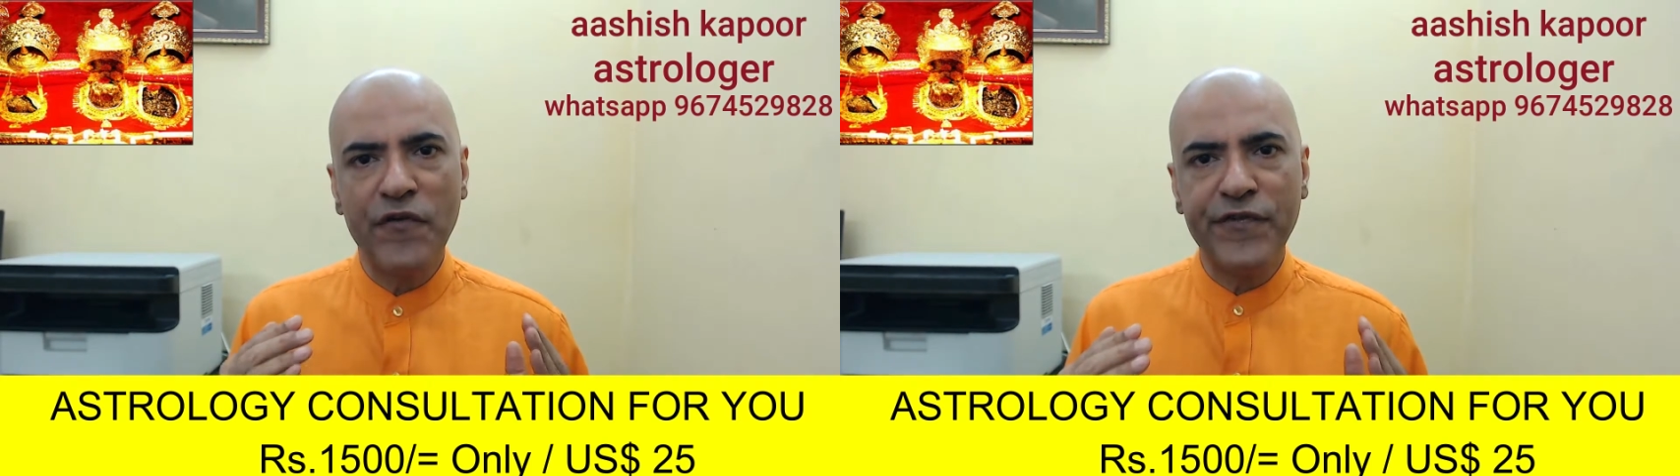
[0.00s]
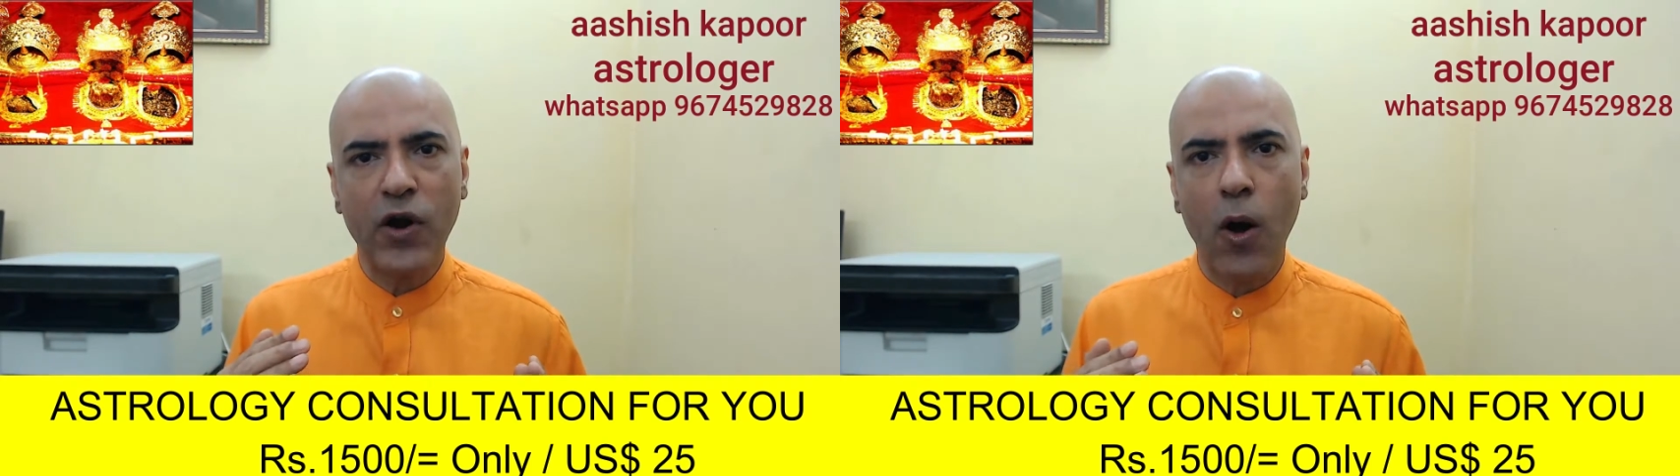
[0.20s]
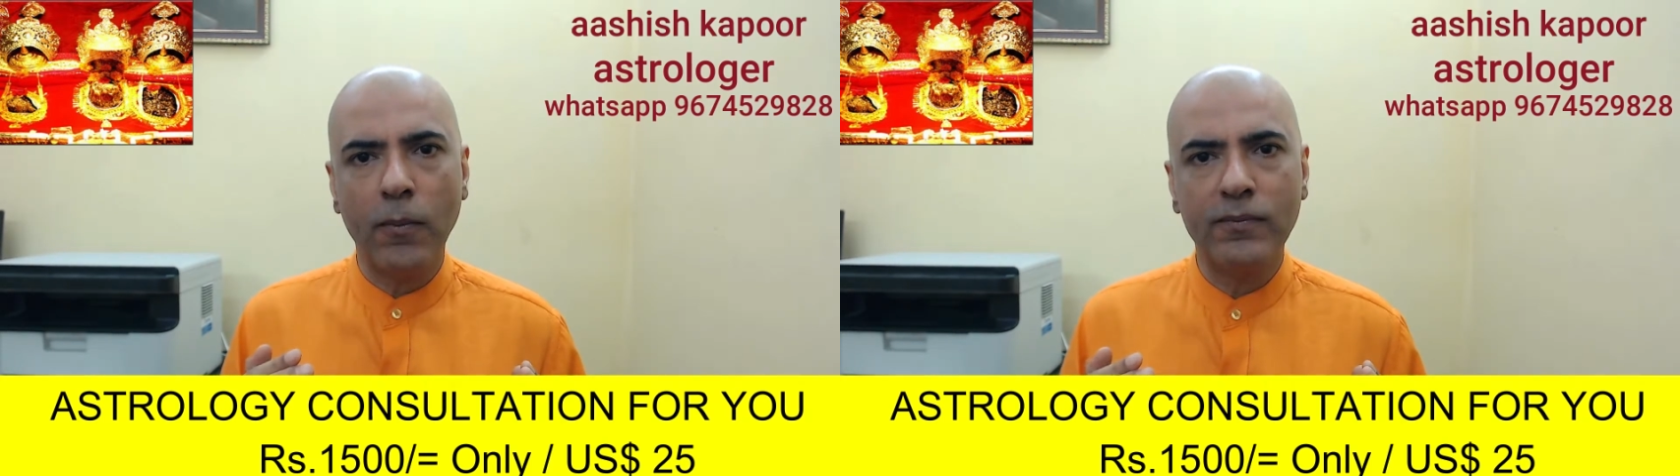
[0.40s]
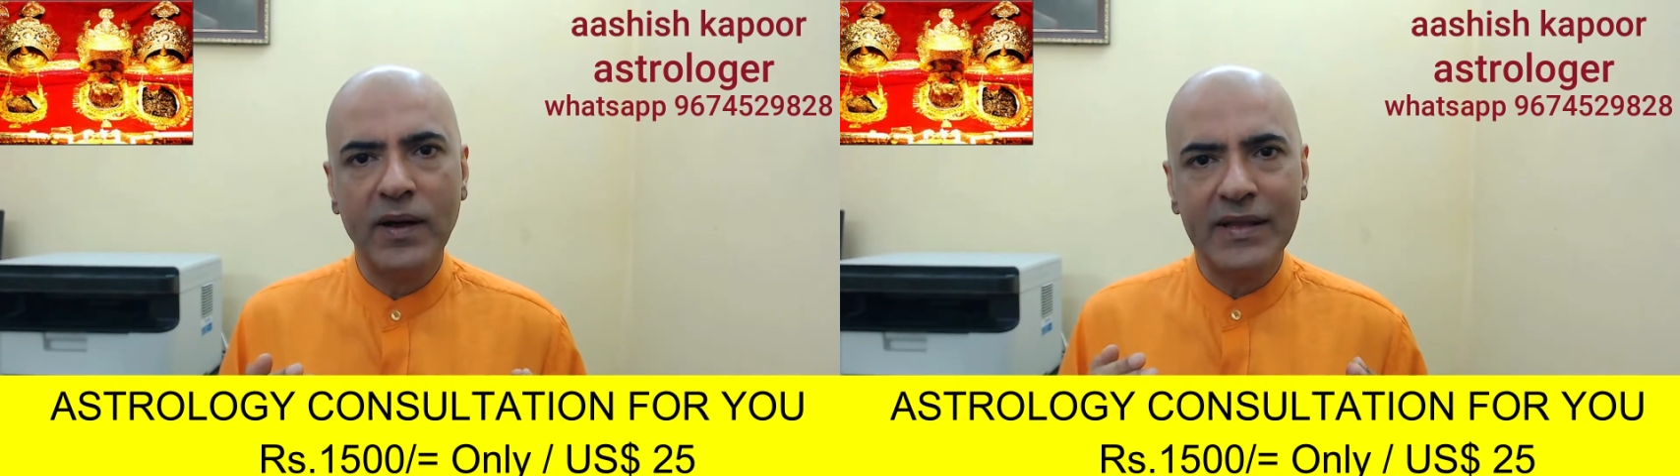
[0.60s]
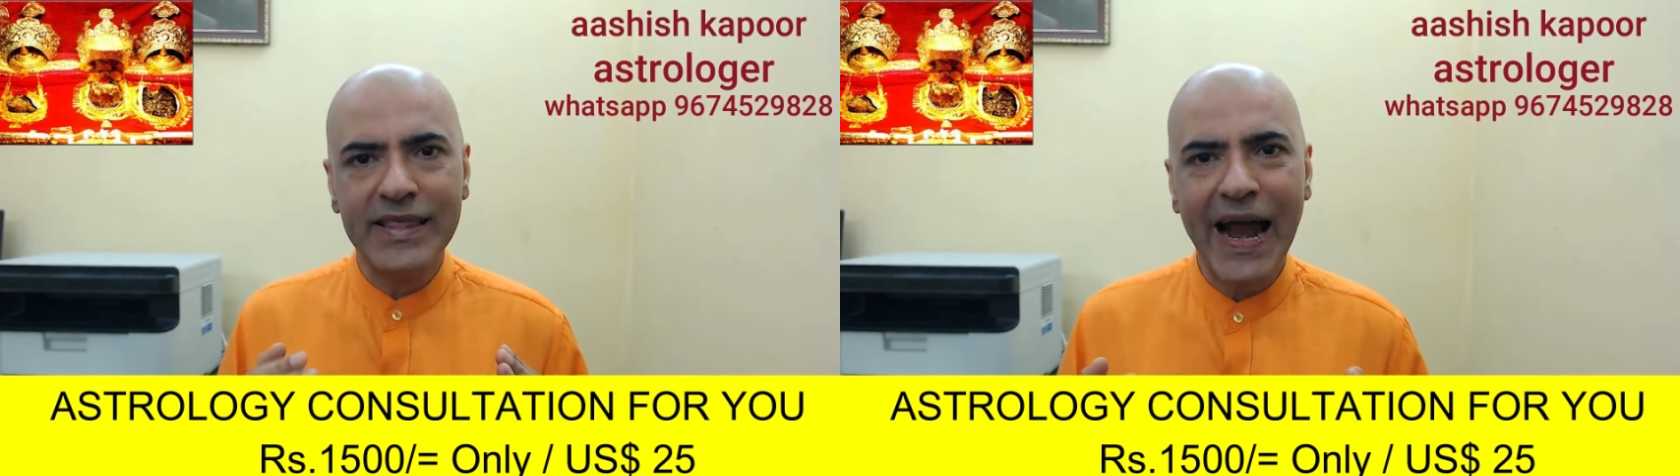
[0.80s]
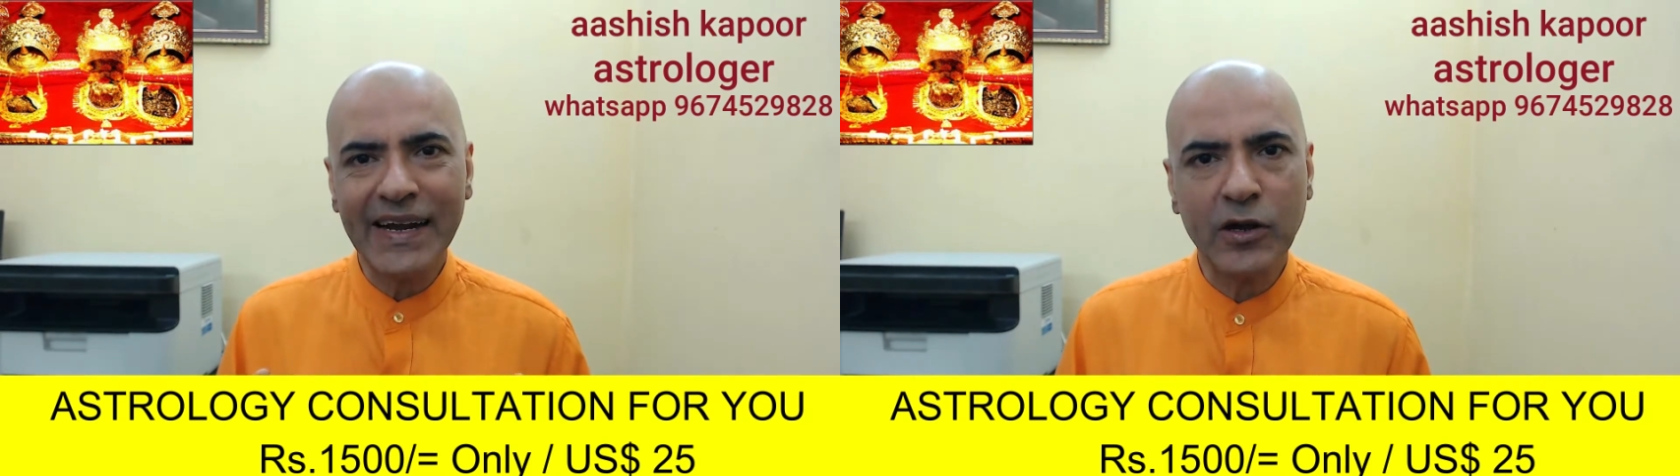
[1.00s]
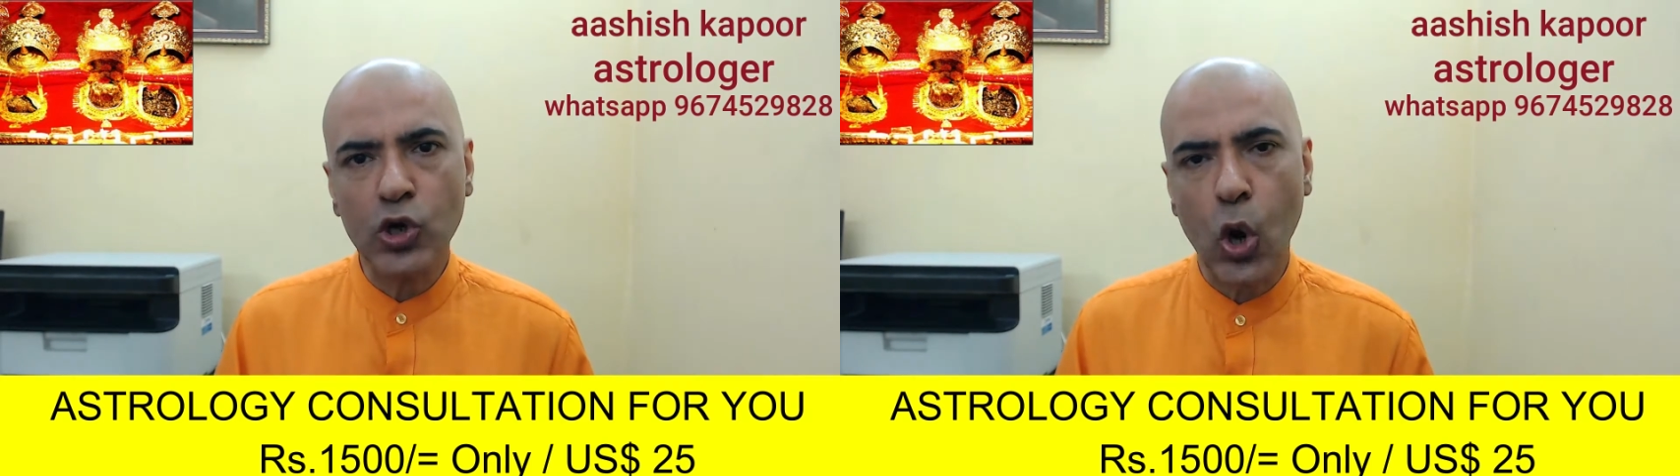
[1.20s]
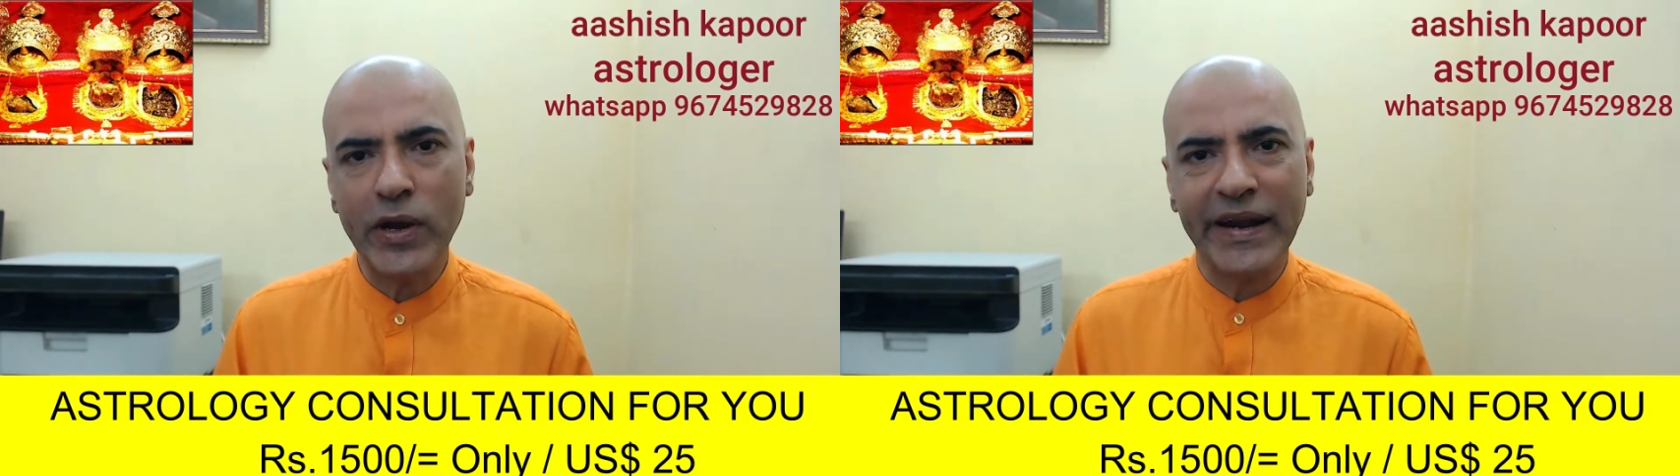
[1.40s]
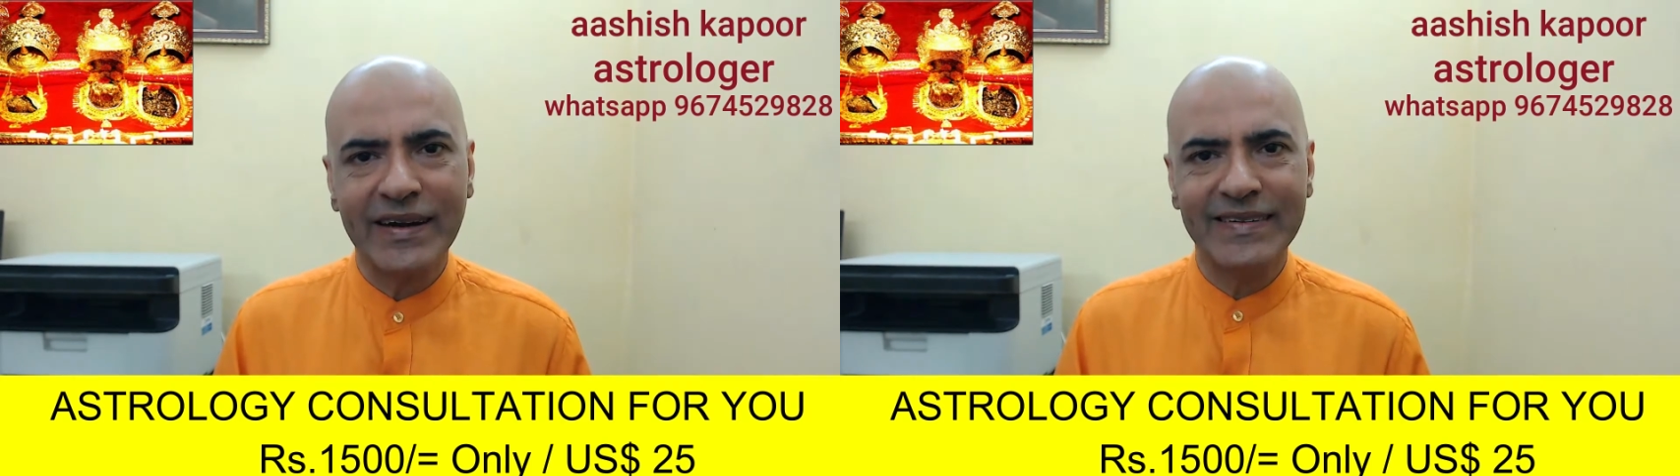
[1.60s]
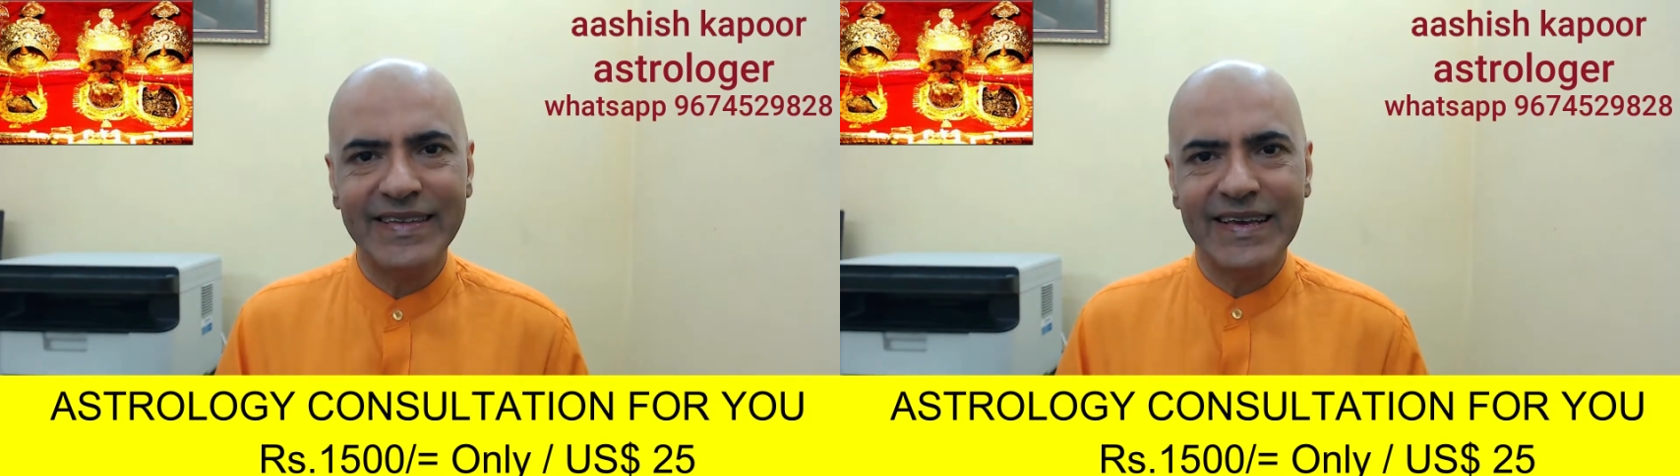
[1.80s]
from that chronic
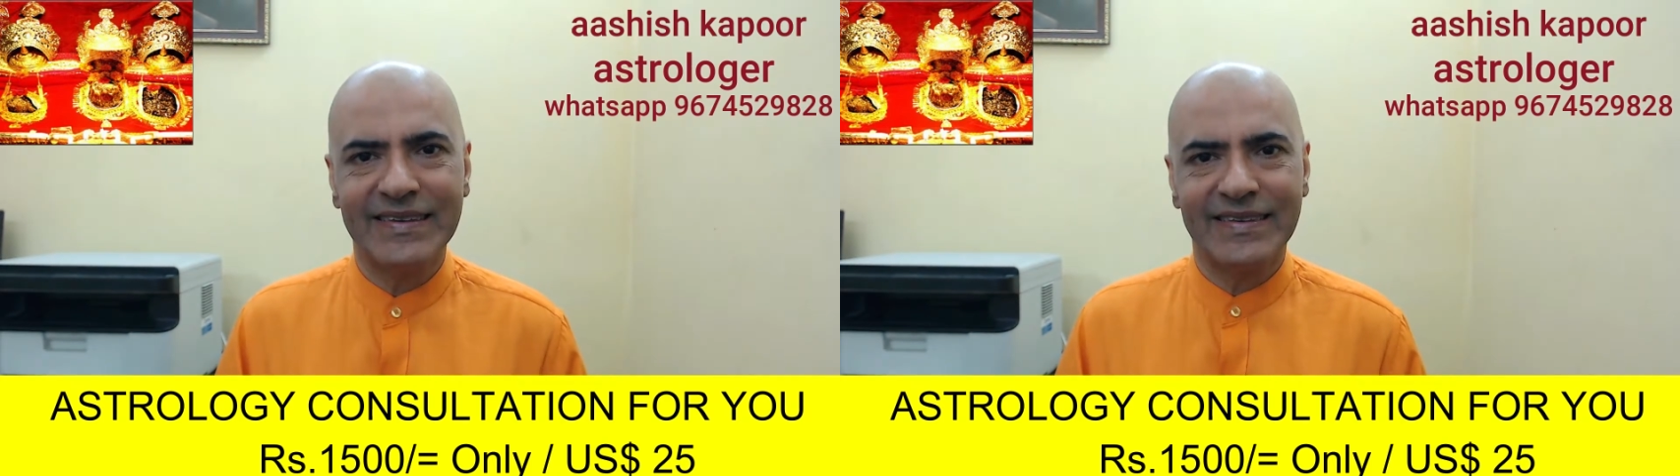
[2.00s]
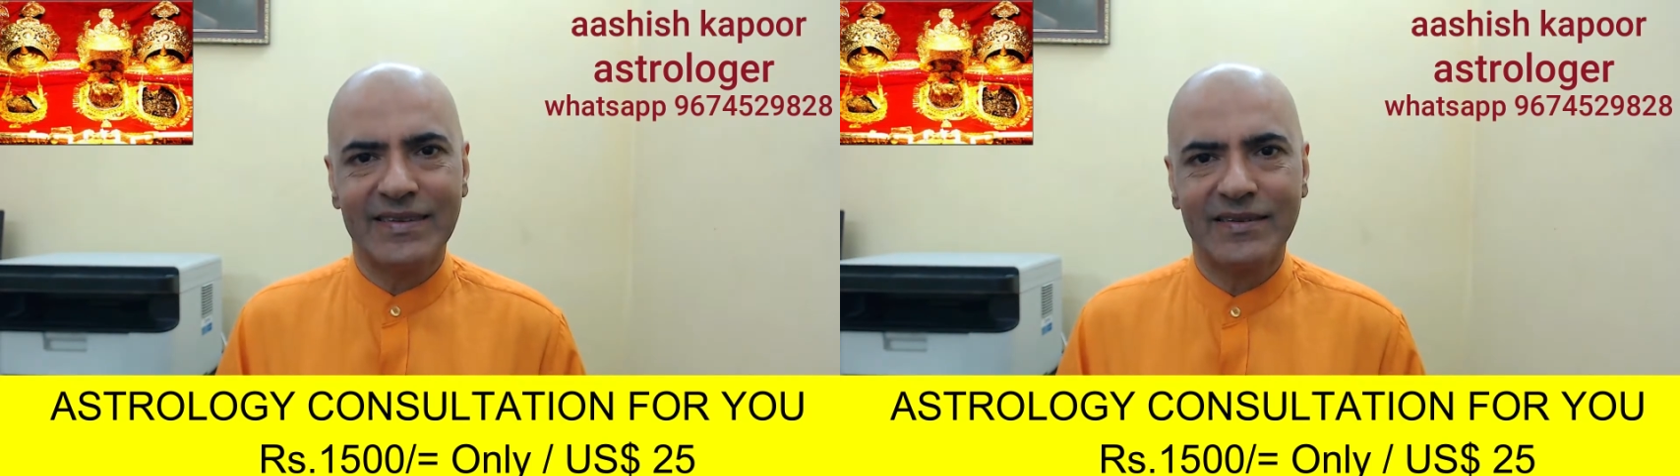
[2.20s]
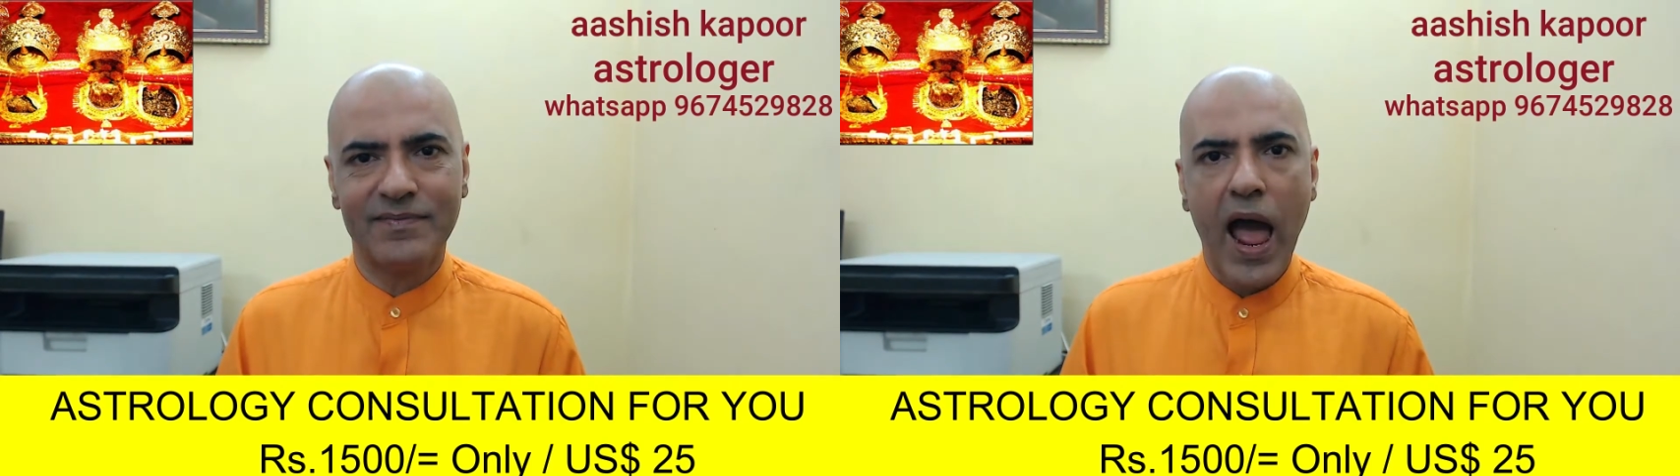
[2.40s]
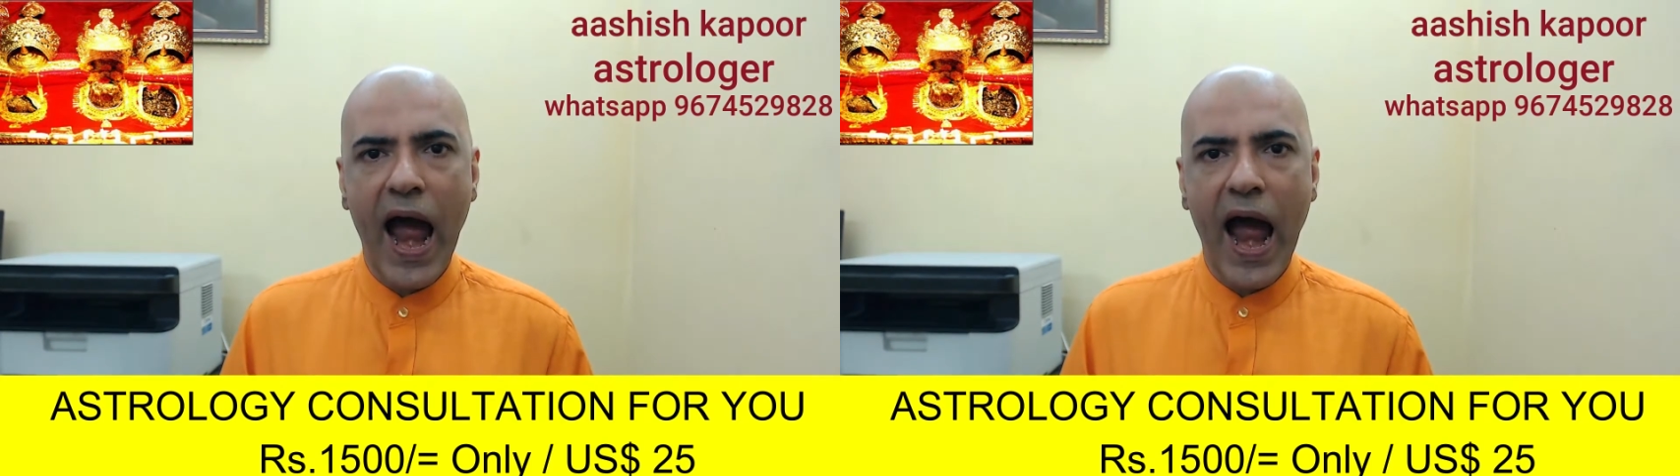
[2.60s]
disease